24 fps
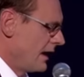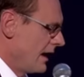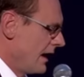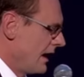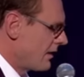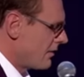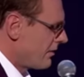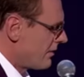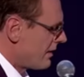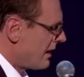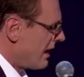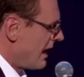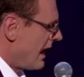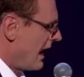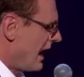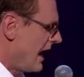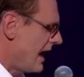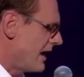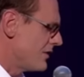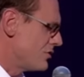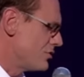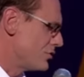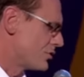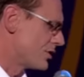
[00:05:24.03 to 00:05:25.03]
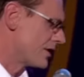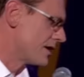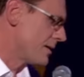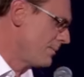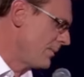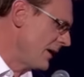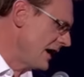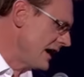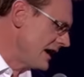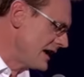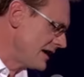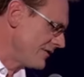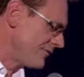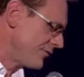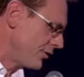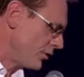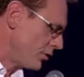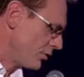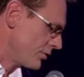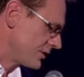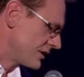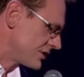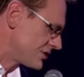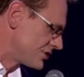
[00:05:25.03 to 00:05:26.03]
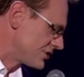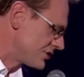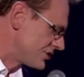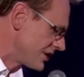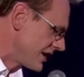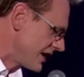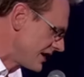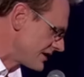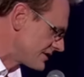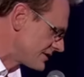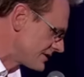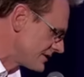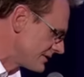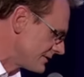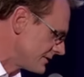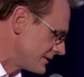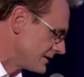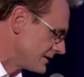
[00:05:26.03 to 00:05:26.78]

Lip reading: Hang on, how are you going to pay for all this shit?